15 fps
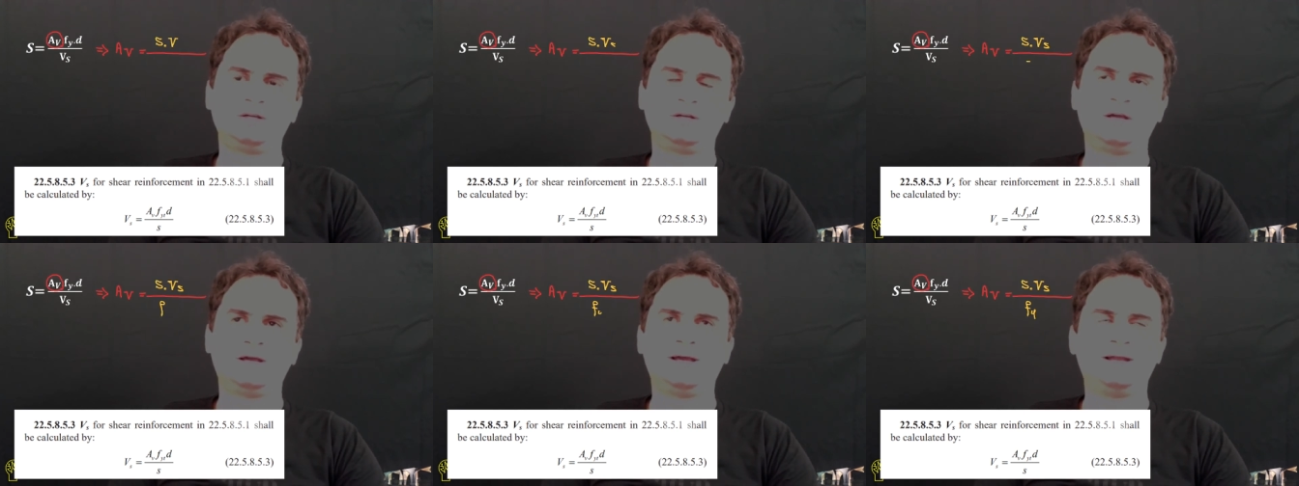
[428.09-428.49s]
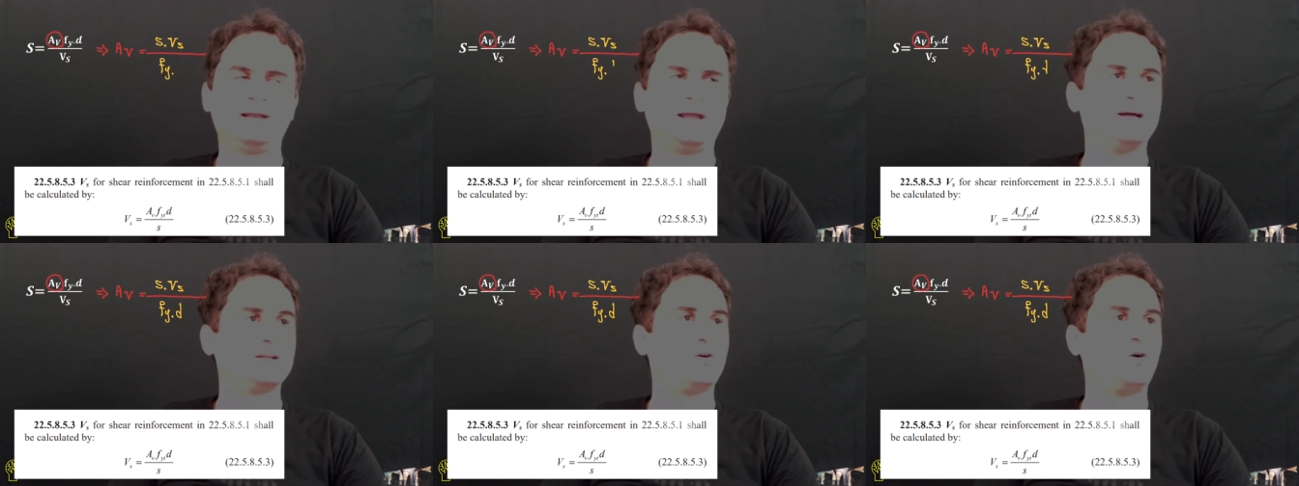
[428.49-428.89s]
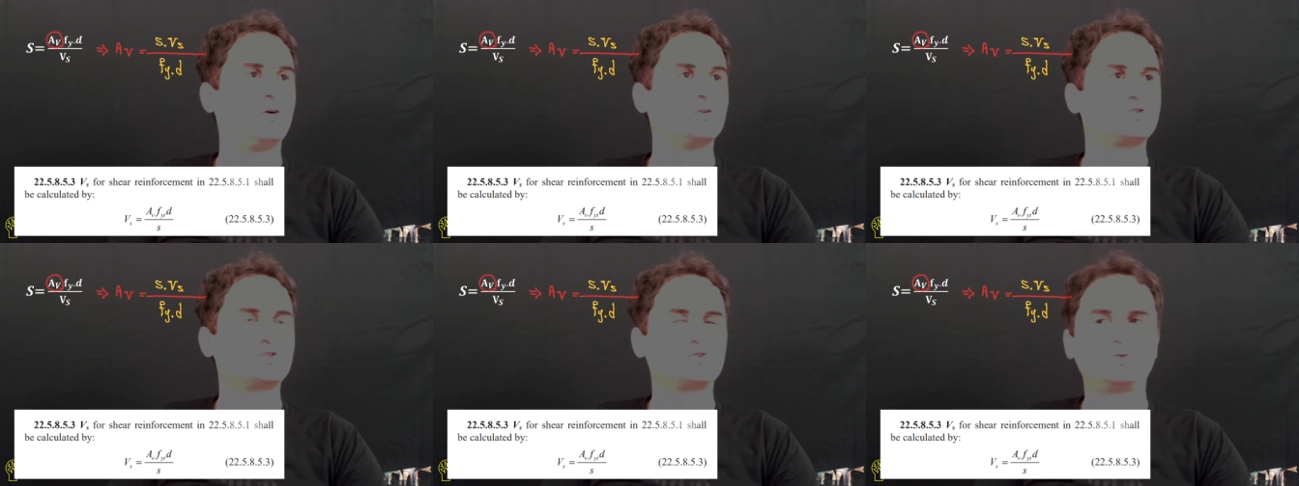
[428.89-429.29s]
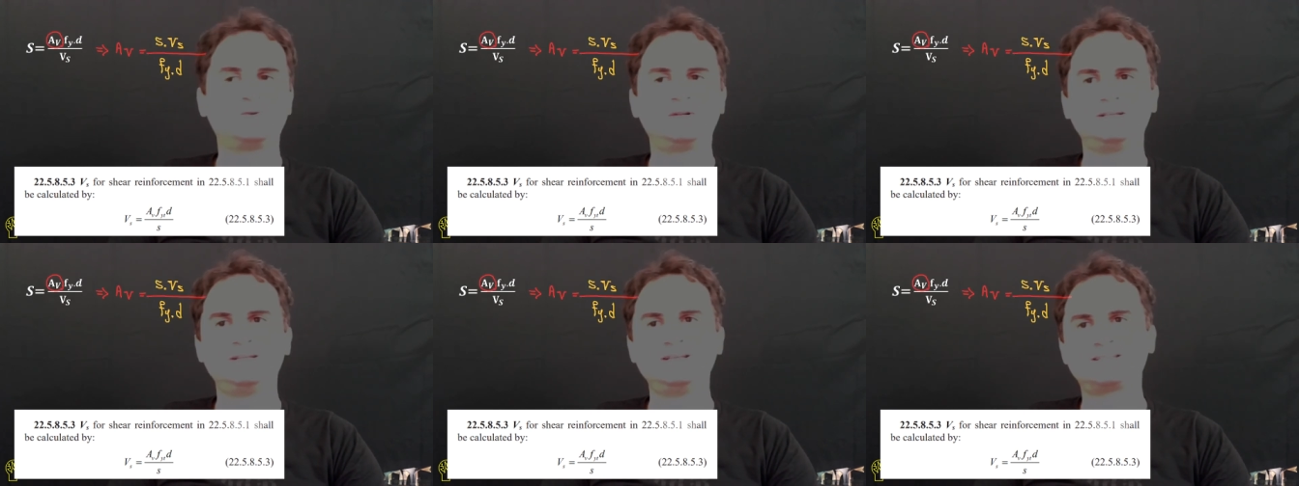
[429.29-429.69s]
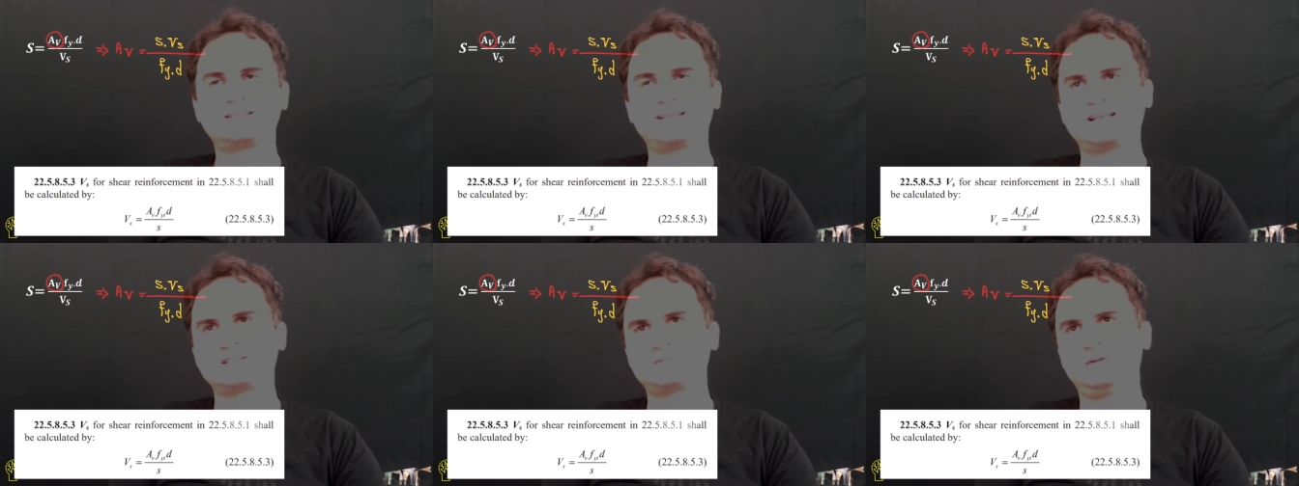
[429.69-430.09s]
and also the
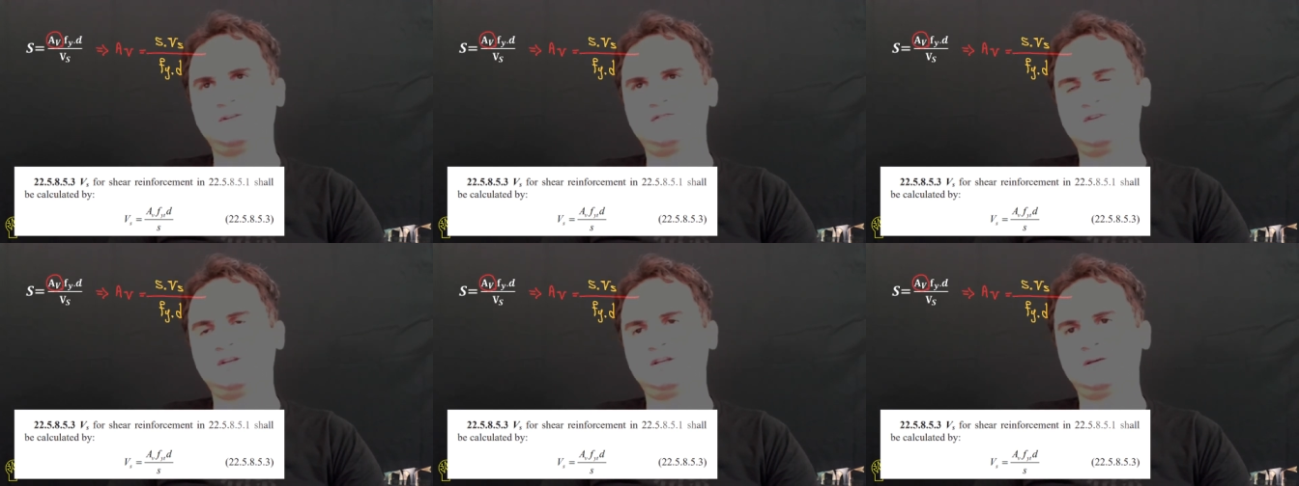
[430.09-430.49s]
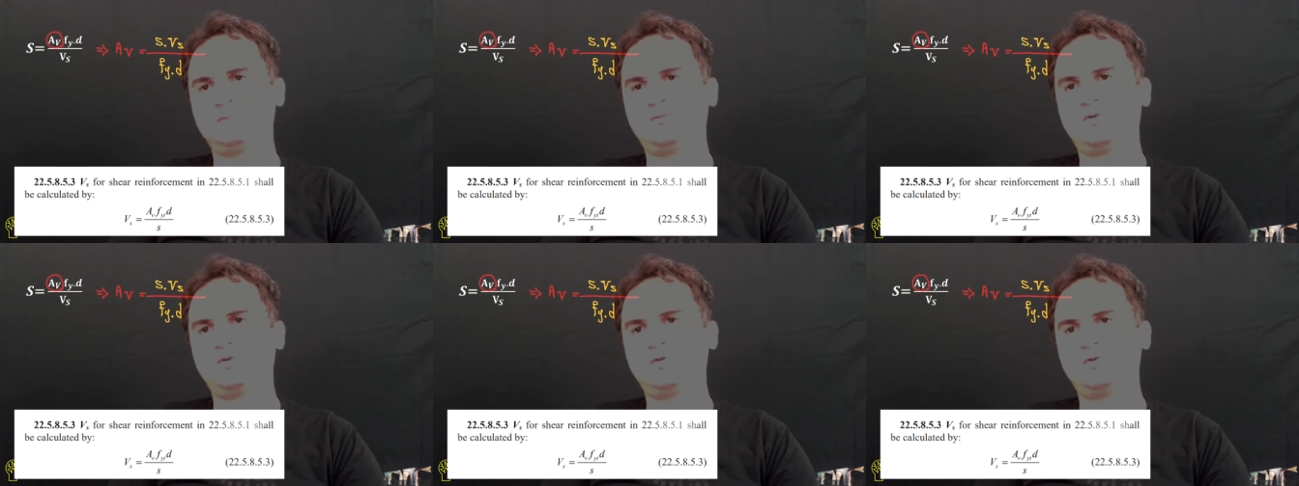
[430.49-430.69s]
distance between them.